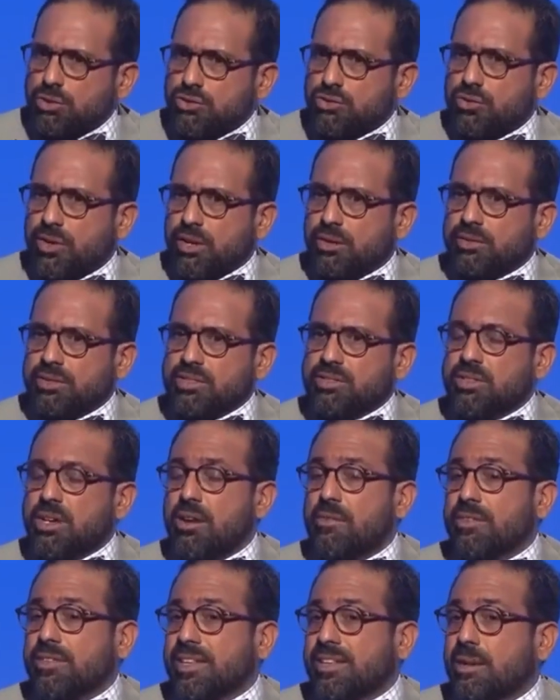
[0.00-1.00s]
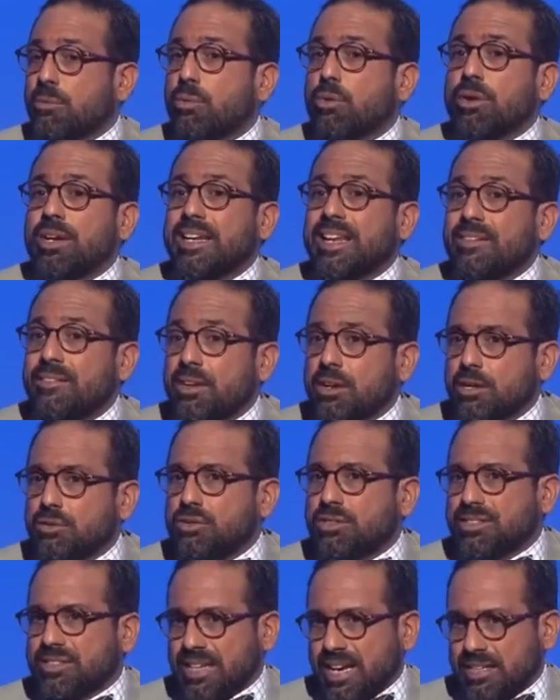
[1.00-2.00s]
Stringer discovered that there were
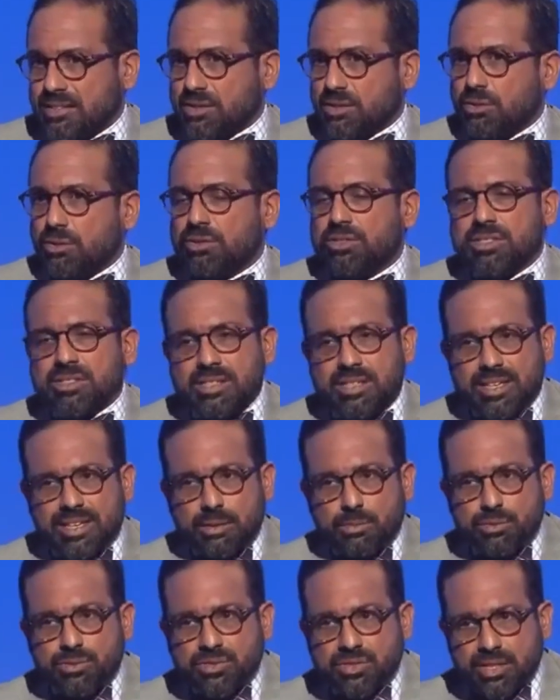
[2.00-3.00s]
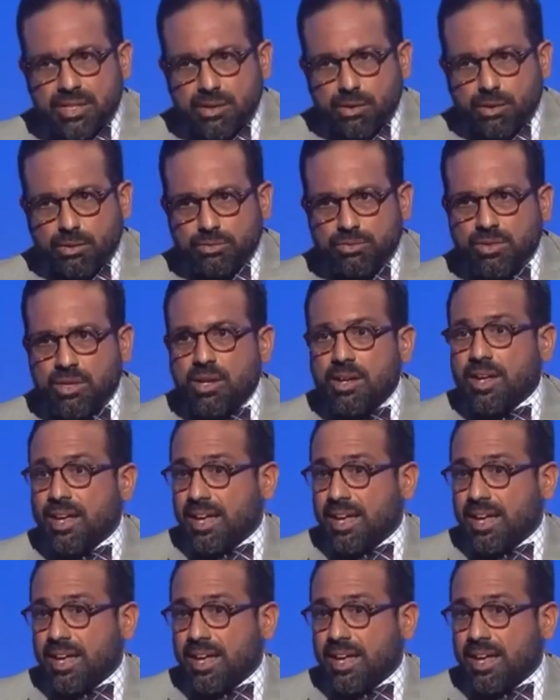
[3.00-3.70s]
1,100 sites across the city that were city-owned,